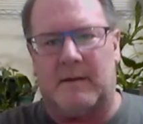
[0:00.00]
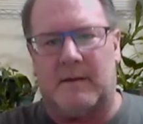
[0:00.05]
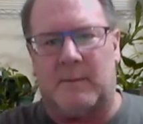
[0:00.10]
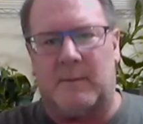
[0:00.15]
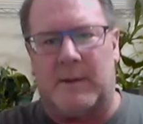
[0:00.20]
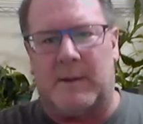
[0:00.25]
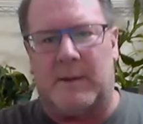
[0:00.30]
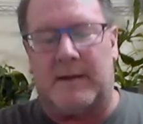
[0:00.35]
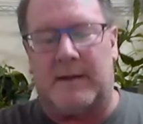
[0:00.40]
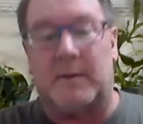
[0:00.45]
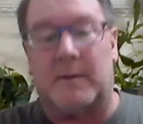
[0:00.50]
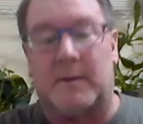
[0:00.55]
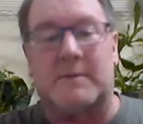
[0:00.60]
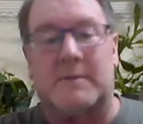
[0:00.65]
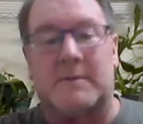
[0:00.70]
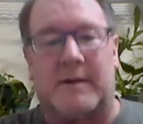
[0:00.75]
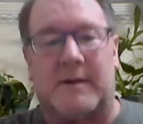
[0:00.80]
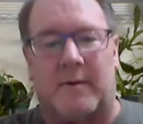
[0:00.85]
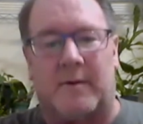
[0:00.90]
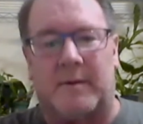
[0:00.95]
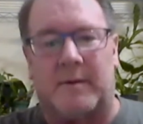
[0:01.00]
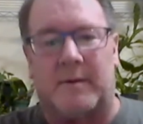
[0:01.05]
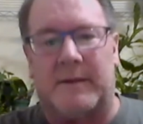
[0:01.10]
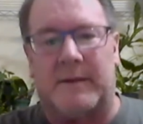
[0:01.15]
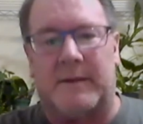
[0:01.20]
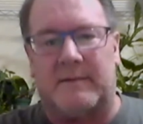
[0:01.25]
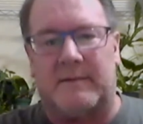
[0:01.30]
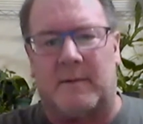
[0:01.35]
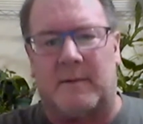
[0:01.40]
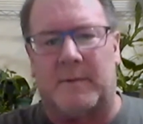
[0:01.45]
we had to go check on him.
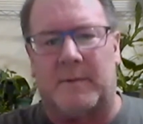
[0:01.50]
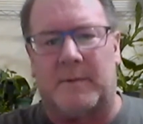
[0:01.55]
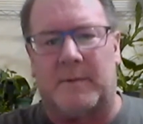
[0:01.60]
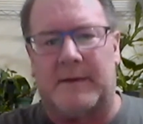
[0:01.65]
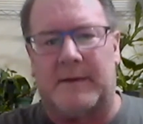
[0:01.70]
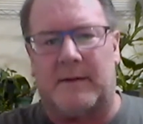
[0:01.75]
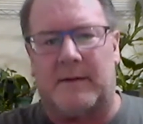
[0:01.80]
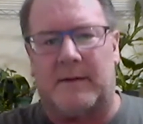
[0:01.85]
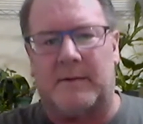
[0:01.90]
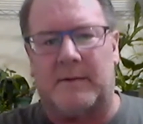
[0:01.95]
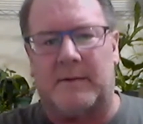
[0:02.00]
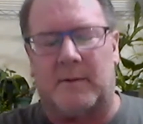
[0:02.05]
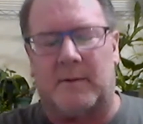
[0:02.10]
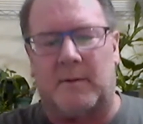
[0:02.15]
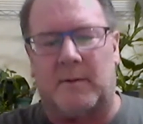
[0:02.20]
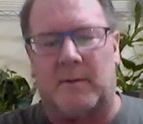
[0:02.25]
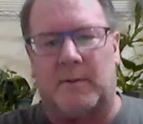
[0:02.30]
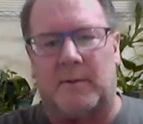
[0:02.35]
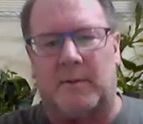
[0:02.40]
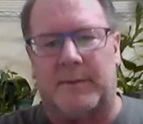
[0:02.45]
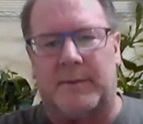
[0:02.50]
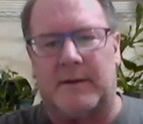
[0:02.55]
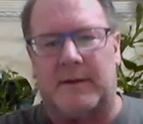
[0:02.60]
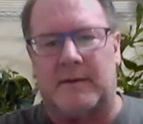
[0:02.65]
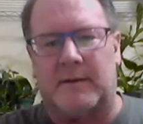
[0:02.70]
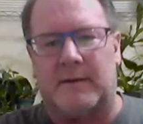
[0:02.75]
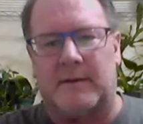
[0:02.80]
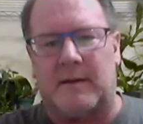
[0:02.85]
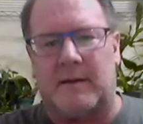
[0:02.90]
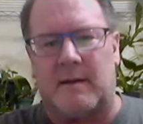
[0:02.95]
He's going downhill a little
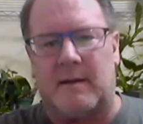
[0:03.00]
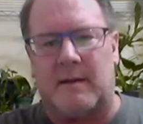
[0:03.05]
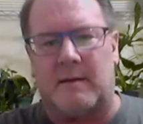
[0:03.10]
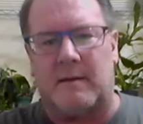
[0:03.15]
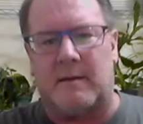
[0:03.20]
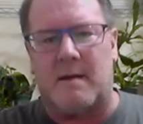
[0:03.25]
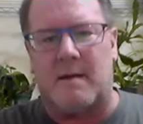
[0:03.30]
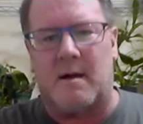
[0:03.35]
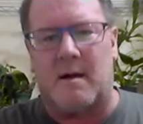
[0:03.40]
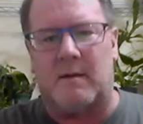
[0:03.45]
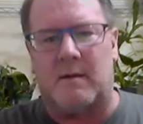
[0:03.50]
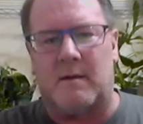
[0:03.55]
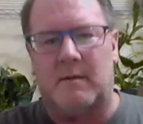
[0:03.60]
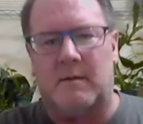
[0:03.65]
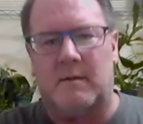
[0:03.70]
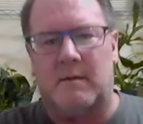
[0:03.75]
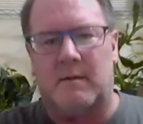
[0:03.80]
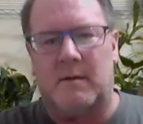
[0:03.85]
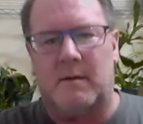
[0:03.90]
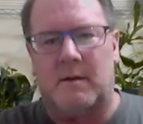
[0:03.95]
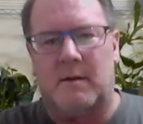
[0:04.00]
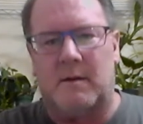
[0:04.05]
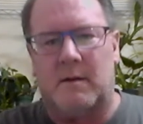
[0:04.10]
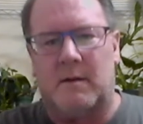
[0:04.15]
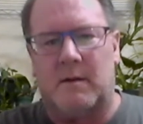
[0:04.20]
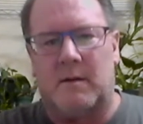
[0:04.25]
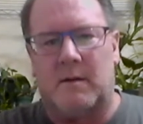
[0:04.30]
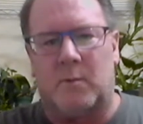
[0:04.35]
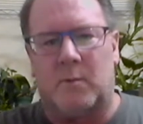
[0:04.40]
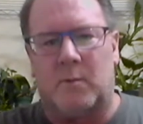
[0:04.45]
bit, and
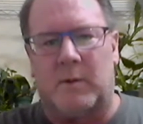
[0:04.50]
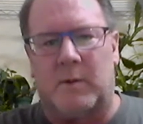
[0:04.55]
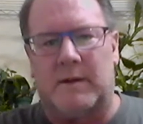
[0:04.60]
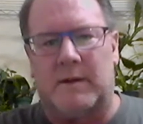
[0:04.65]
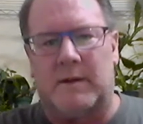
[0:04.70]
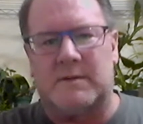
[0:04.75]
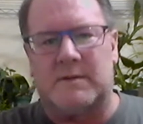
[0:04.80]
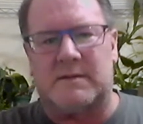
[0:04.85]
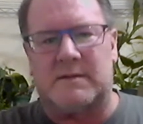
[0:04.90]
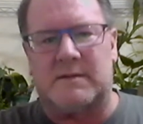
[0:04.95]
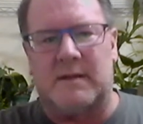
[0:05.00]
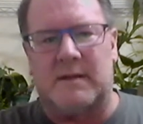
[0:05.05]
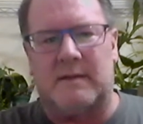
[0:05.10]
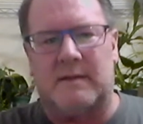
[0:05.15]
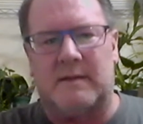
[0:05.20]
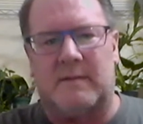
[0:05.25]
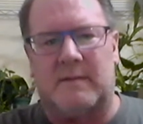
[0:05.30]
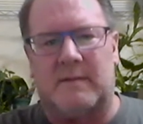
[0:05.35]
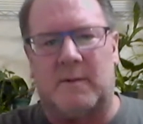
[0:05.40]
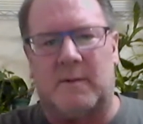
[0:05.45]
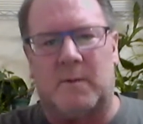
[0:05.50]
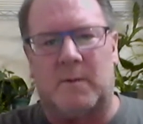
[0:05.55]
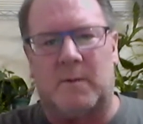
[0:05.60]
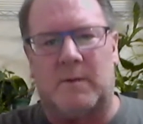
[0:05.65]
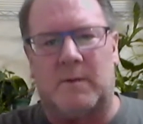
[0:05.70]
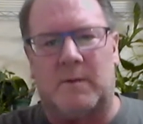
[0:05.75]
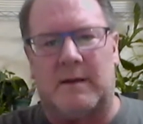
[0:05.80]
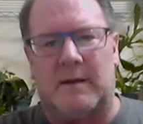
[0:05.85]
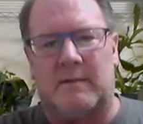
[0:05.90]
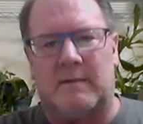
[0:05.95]
we just needed
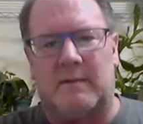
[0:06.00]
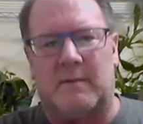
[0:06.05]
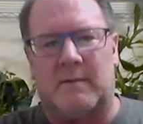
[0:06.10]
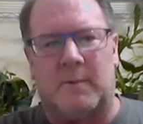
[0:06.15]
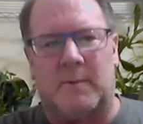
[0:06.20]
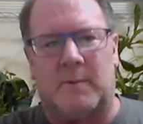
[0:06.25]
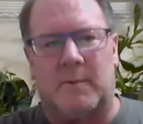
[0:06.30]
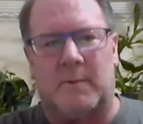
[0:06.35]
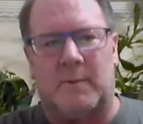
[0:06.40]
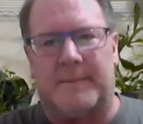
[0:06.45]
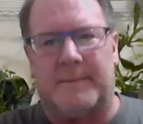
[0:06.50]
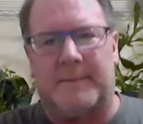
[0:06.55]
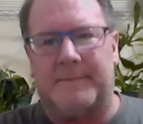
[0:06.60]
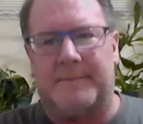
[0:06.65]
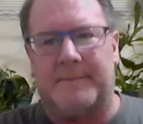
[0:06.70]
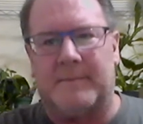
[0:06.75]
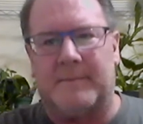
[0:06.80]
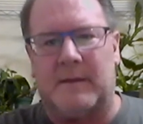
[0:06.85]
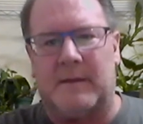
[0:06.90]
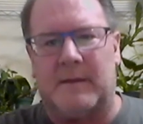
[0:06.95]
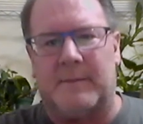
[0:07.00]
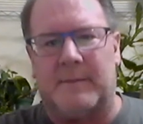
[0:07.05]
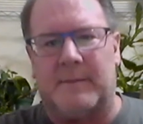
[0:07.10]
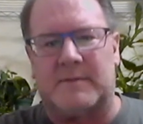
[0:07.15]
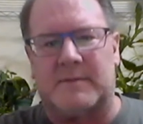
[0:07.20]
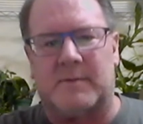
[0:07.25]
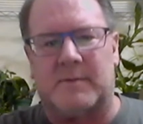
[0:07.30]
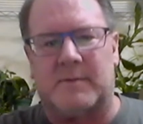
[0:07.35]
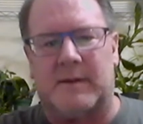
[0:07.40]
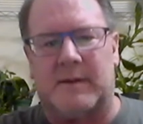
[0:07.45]
to make
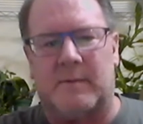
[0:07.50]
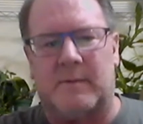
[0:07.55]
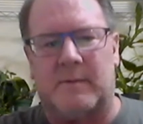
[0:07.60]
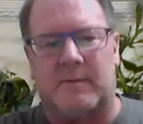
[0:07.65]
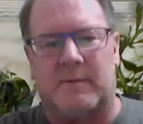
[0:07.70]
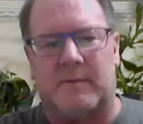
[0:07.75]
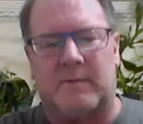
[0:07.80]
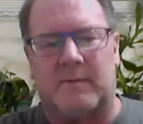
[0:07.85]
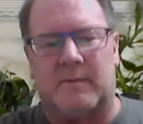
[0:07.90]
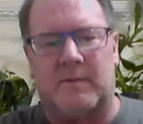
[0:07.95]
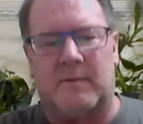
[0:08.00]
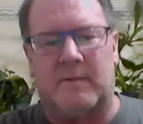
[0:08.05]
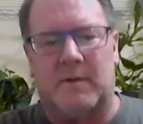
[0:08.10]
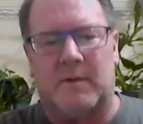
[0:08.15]
sure that he was